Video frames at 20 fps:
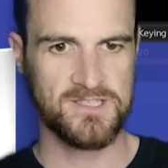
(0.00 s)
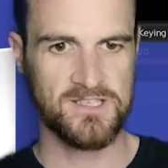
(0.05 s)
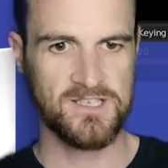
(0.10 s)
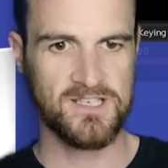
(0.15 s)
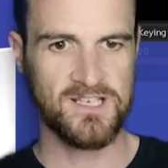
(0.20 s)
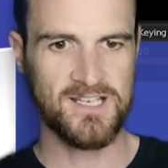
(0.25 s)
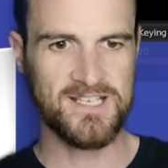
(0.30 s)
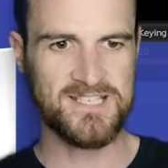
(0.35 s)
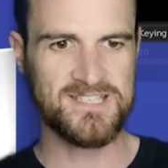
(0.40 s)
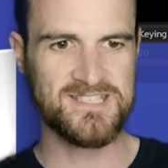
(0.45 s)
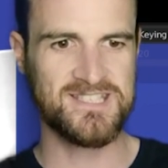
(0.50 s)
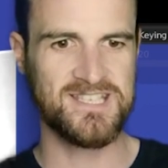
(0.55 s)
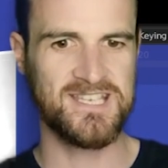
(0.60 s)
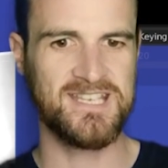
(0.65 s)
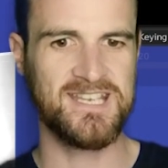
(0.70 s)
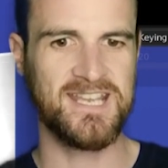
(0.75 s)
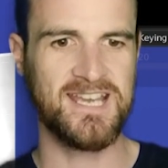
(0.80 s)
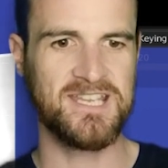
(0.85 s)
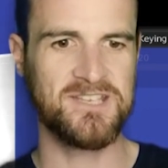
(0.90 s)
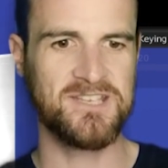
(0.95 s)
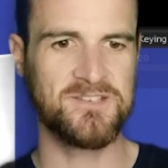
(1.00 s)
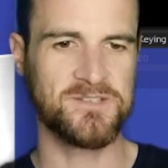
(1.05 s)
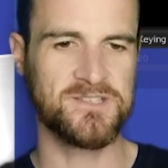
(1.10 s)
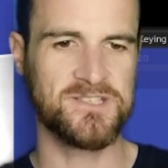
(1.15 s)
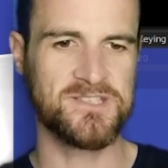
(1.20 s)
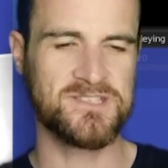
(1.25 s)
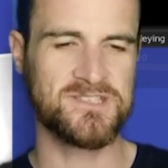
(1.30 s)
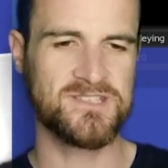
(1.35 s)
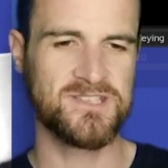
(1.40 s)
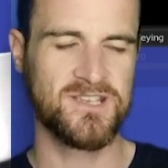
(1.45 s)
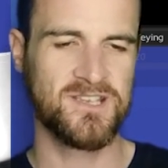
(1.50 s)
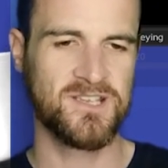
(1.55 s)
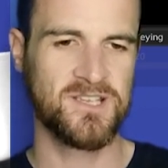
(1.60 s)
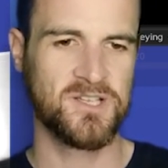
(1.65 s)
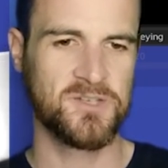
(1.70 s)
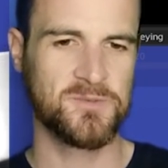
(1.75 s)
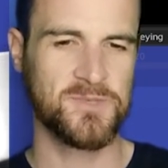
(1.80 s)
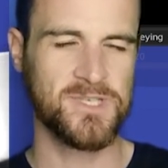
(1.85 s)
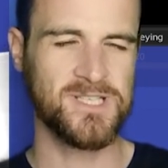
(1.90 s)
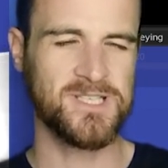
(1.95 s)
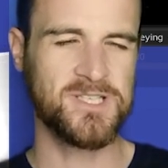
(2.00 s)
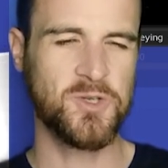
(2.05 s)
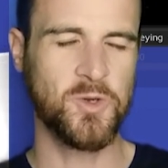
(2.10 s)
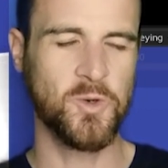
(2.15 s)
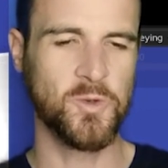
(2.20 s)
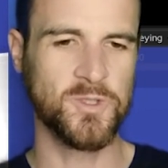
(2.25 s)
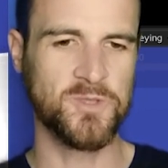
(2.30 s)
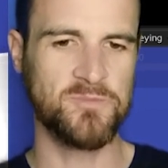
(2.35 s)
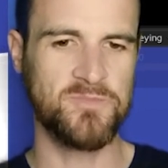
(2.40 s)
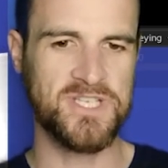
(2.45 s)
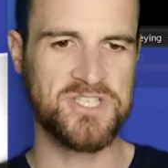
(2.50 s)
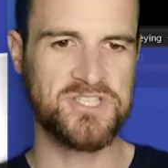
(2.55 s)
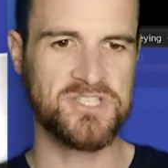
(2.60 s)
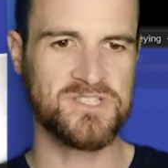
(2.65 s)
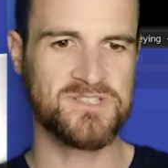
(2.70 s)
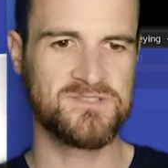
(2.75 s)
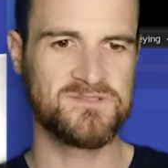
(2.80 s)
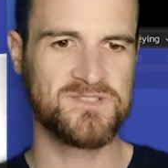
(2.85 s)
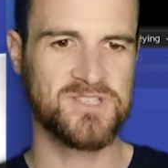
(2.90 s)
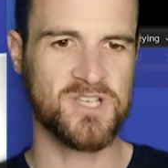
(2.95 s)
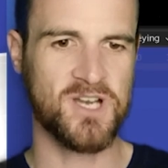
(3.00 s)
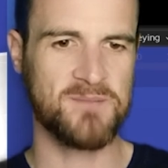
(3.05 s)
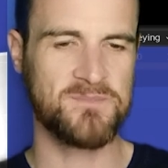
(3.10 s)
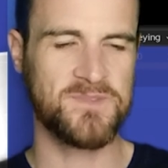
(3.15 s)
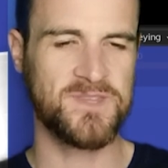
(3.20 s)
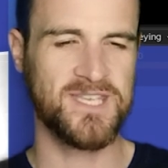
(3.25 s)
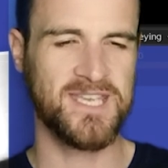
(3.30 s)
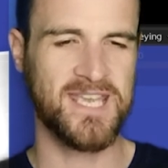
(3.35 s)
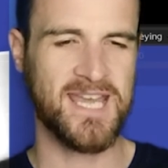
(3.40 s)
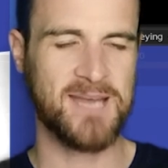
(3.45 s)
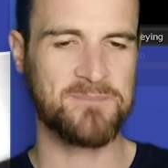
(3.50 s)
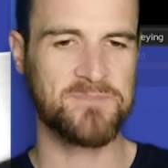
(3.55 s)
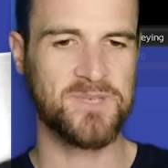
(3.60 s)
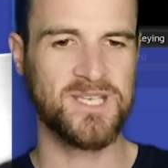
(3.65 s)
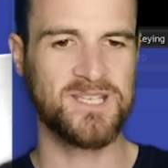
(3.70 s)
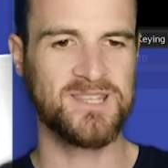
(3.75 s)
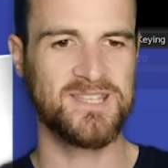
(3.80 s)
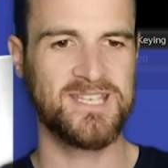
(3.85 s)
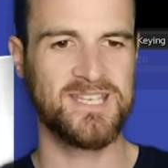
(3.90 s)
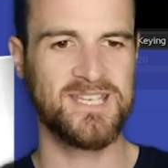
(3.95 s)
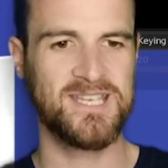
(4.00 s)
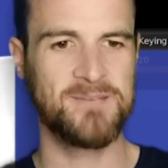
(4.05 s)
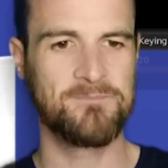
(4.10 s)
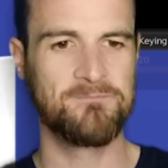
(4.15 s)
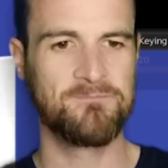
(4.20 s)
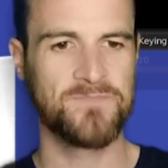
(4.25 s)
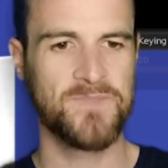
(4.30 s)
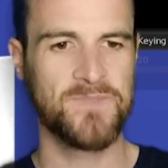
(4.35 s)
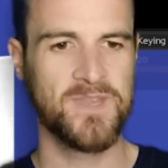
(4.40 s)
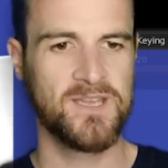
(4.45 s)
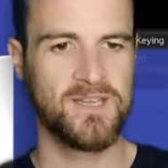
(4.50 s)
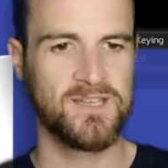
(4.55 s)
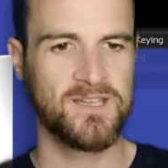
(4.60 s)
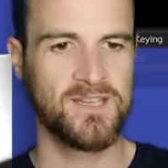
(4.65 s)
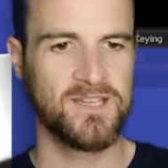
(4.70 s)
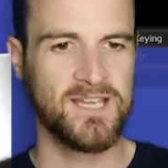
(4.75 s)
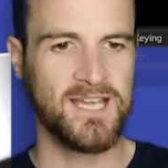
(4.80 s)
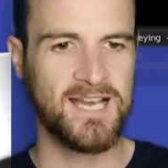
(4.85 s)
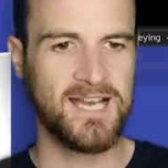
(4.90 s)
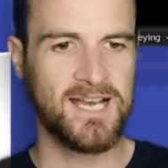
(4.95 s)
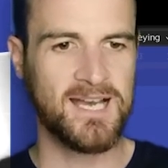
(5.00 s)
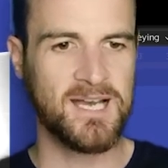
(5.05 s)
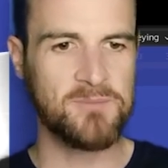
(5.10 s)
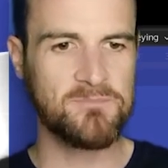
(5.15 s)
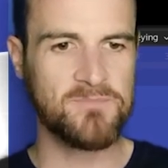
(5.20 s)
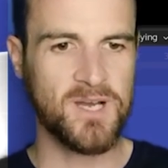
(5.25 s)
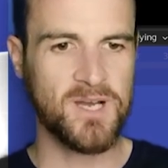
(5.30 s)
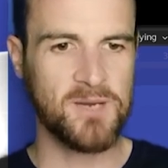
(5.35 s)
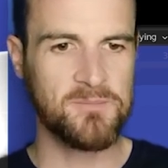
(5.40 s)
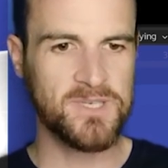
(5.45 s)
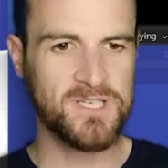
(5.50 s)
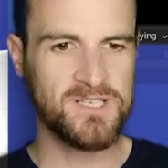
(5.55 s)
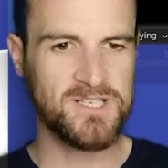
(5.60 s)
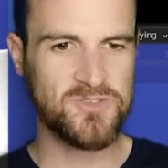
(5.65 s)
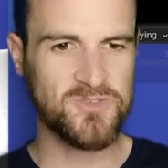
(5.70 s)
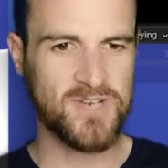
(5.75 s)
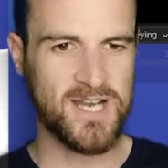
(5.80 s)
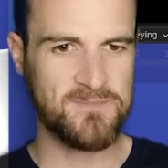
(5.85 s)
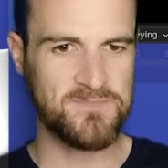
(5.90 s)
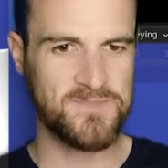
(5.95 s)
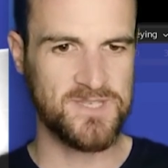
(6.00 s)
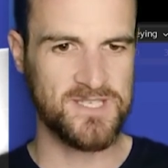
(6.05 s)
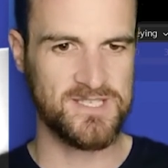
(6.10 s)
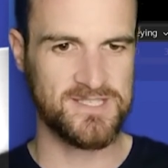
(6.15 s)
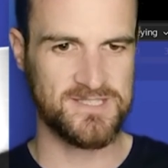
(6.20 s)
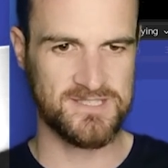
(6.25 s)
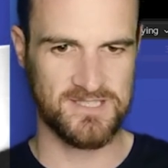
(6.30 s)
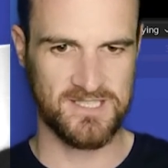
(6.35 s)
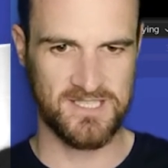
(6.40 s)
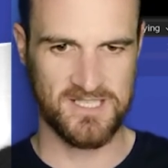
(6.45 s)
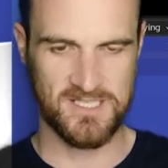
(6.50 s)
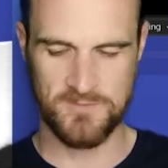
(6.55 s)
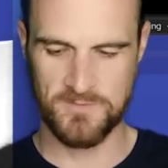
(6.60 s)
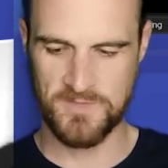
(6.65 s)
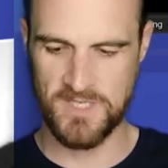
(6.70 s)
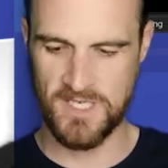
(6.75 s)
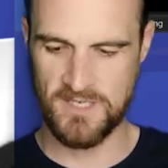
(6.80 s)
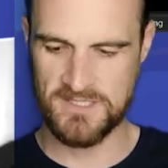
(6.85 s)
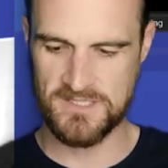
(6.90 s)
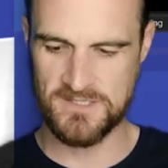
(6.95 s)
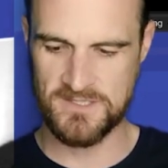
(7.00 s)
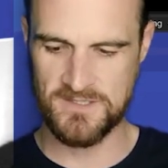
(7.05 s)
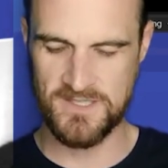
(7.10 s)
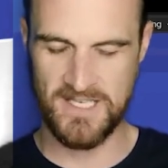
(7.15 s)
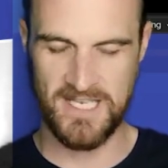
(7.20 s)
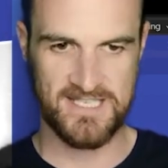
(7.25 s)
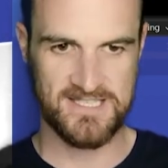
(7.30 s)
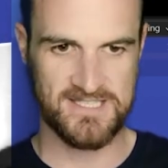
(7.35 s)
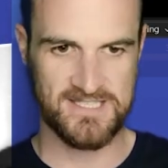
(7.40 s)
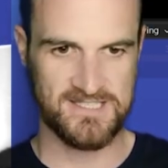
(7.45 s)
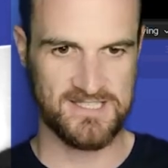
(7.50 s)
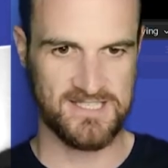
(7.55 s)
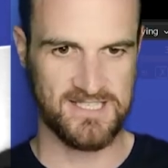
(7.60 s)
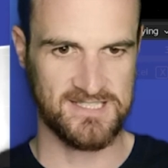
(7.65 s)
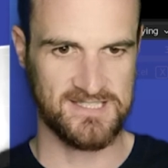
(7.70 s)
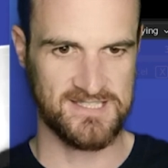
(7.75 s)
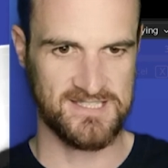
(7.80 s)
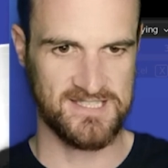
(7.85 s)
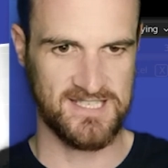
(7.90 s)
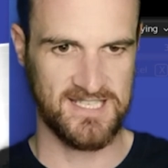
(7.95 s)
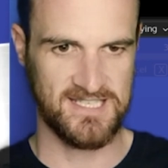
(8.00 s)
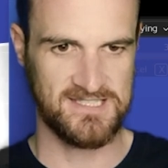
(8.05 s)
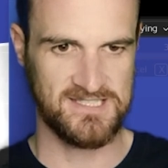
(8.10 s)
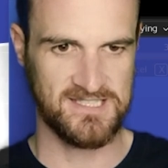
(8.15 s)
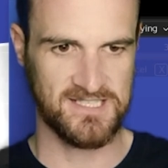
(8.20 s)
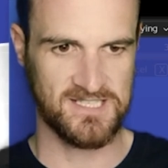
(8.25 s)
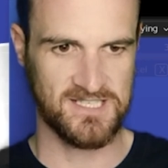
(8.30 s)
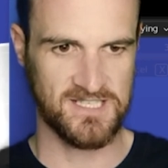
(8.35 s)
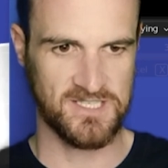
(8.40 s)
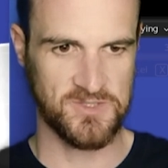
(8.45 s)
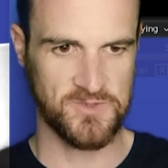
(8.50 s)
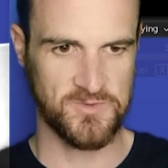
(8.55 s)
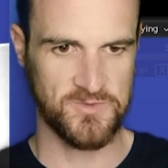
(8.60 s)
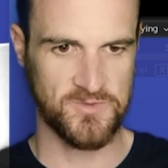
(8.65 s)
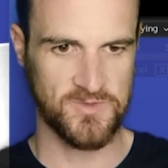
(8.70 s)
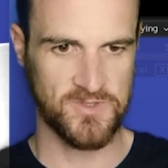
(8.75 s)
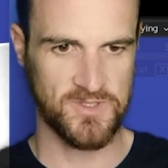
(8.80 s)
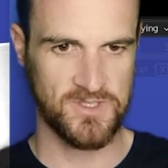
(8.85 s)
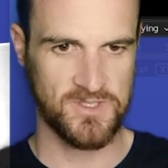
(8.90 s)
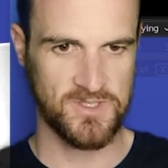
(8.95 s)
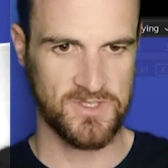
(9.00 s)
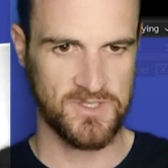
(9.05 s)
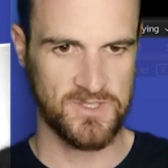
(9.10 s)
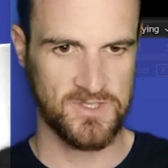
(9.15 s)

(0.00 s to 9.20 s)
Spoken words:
So you can kind of see now you've got this really cool emission type thing happening there. I'm going to grab this and I'm going to S and Z to kind of